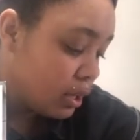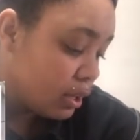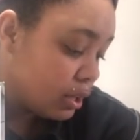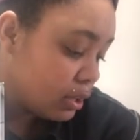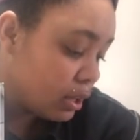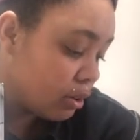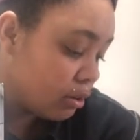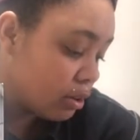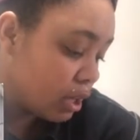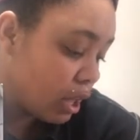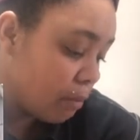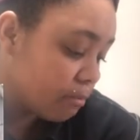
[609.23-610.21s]
little
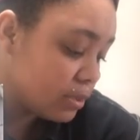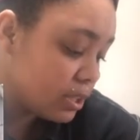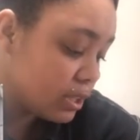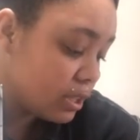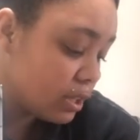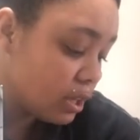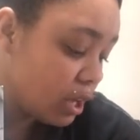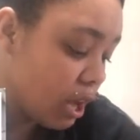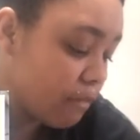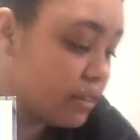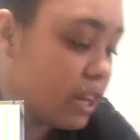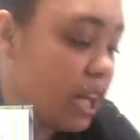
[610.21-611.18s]
clumps of
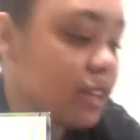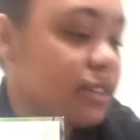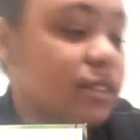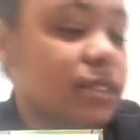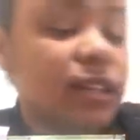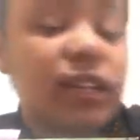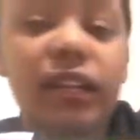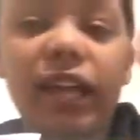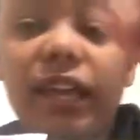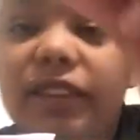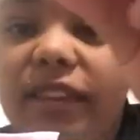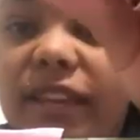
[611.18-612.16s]
nuts like
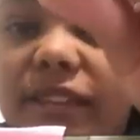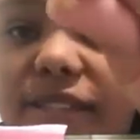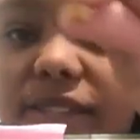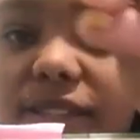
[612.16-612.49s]
this,